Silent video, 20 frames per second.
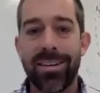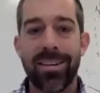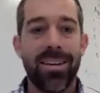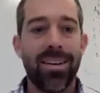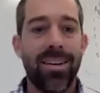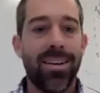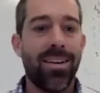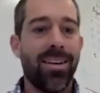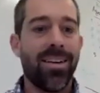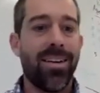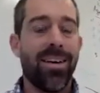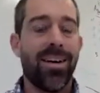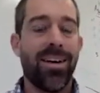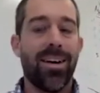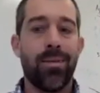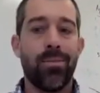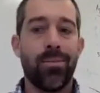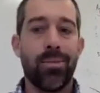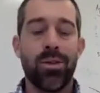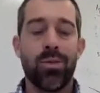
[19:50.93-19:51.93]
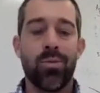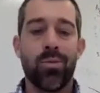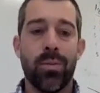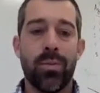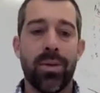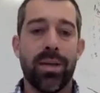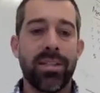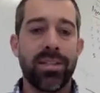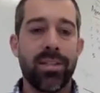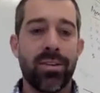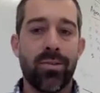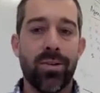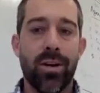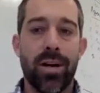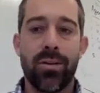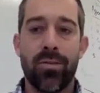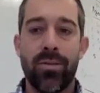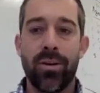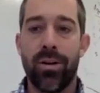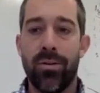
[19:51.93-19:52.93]
What makes it a
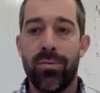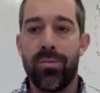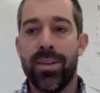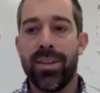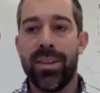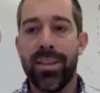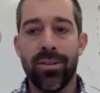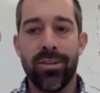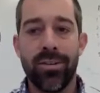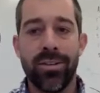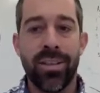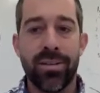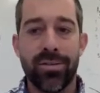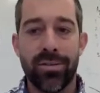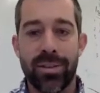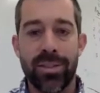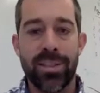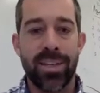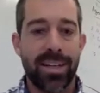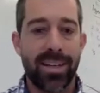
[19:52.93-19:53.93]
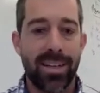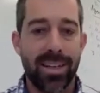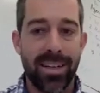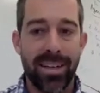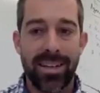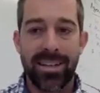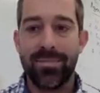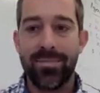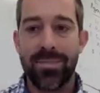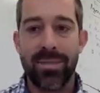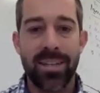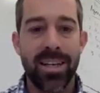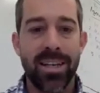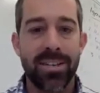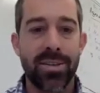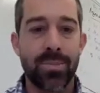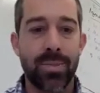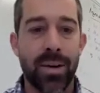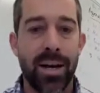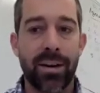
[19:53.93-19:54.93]
croc row? Little different technique.
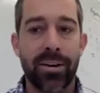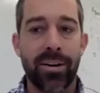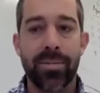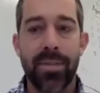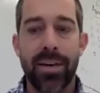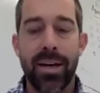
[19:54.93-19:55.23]
Doesn't matter.